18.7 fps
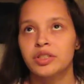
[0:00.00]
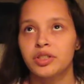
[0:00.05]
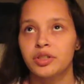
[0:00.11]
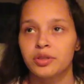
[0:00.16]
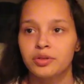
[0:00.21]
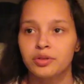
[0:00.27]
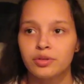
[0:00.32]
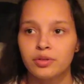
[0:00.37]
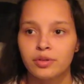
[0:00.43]

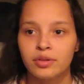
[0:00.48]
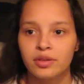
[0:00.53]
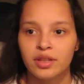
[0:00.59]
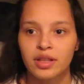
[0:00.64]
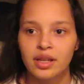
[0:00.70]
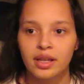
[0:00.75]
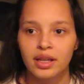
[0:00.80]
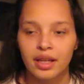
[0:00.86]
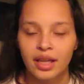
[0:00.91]
to
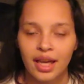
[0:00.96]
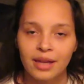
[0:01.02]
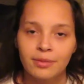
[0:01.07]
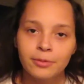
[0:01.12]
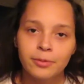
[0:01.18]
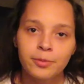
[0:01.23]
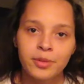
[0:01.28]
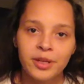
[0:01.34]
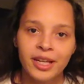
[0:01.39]
the
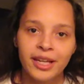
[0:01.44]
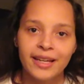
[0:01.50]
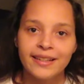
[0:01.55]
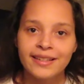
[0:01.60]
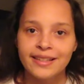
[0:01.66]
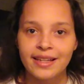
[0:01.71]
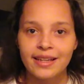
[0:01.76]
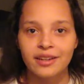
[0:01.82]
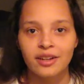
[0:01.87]
cable
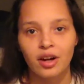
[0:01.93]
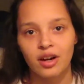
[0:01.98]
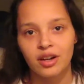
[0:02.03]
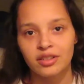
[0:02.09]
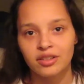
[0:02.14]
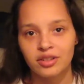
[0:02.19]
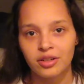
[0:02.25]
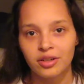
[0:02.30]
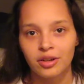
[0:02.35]
place and
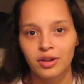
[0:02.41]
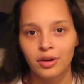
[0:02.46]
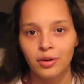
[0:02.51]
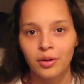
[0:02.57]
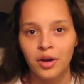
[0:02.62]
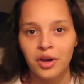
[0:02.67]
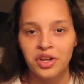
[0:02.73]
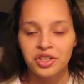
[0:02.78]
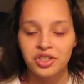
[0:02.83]

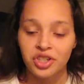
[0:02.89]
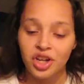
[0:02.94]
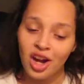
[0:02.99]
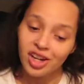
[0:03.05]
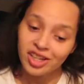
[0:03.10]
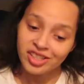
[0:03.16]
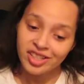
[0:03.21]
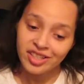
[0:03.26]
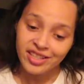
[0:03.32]
also
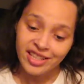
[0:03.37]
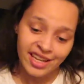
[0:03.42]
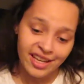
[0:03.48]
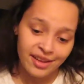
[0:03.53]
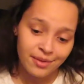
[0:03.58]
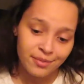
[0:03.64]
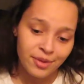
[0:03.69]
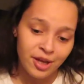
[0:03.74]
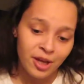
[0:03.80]
talk to
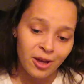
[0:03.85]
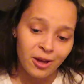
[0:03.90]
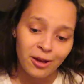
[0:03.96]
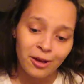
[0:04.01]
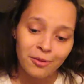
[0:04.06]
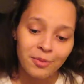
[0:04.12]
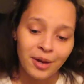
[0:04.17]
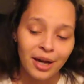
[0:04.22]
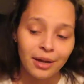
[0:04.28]
them
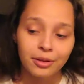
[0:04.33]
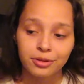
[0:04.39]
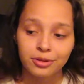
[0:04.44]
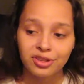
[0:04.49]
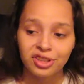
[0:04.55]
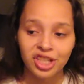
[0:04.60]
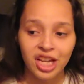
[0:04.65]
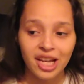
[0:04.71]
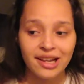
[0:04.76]

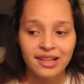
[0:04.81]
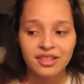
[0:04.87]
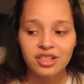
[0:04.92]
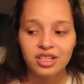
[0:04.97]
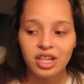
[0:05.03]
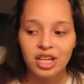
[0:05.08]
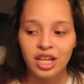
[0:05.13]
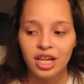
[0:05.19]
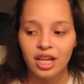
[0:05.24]
about
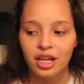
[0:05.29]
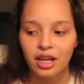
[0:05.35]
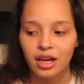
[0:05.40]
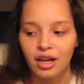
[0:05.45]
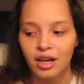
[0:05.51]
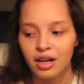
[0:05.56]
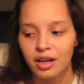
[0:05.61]
changing